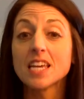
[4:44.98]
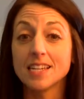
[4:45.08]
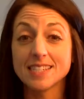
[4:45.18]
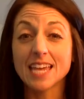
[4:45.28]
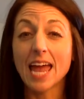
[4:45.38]

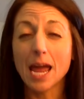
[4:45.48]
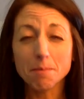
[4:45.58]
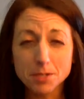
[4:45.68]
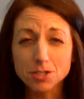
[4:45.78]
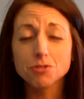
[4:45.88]
it's
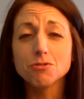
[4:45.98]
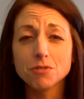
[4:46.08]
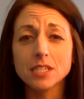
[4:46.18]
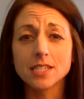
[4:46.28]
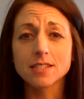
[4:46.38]

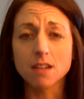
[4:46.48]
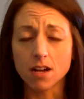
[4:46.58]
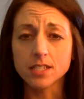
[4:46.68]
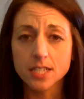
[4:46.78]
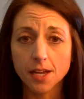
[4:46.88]
absolutely
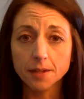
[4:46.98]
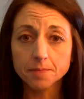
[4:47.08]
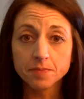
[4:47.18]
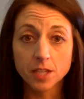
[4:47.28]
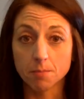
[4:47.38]
exhausting,
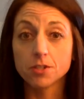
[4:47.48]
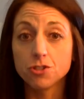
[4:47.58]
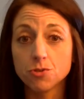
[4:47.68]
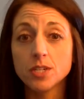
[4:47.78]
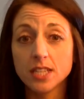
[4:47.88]
but
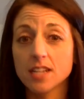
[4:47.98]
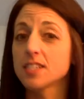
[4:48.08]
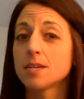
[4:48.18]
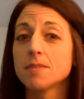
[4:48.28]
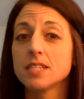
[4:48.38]
doing that
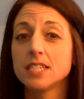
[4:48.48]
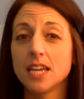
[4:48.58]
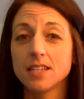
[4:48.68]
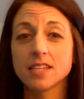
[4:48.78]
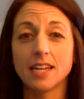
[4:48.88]
some of the day
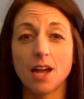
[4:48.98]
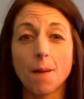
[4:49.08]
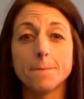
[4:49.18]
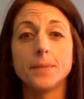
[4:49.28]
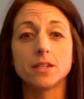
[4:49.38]
is going to
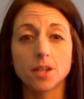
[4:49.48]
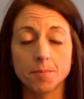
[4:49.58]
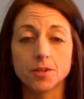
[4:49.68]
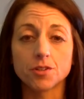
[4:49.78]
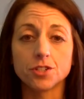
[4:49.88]
help build up
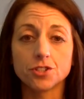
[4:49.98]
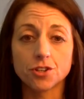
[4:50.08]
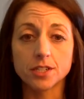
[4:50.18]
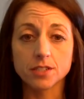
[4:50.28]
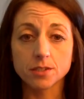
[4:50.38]
your
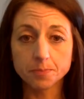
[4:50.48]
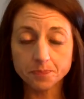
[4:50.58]
endurance,